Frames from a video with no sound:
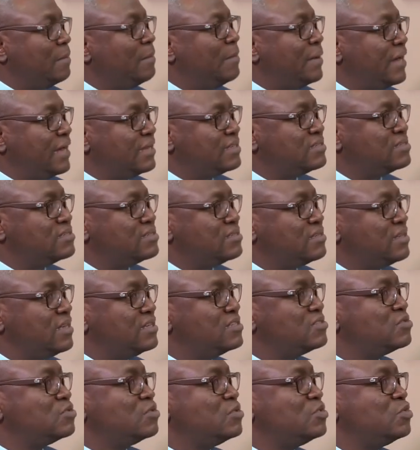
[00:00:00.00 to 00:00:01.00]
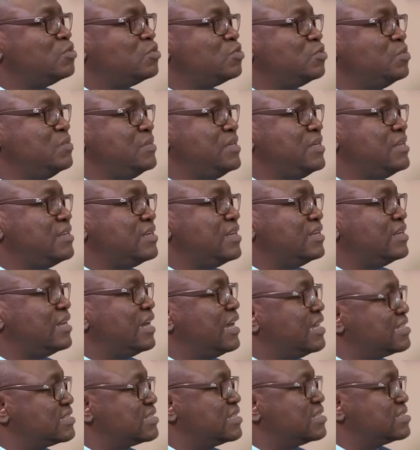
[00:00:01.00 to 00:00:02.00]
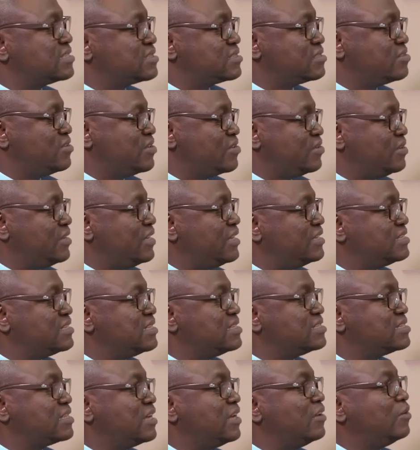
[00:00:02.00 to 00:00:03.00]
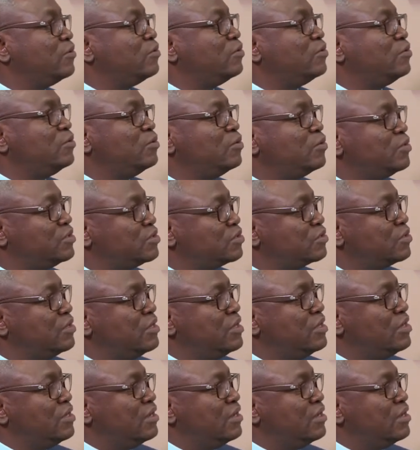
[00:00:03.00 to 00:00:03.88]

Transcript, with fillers: but that's not to mean that us as regulators are not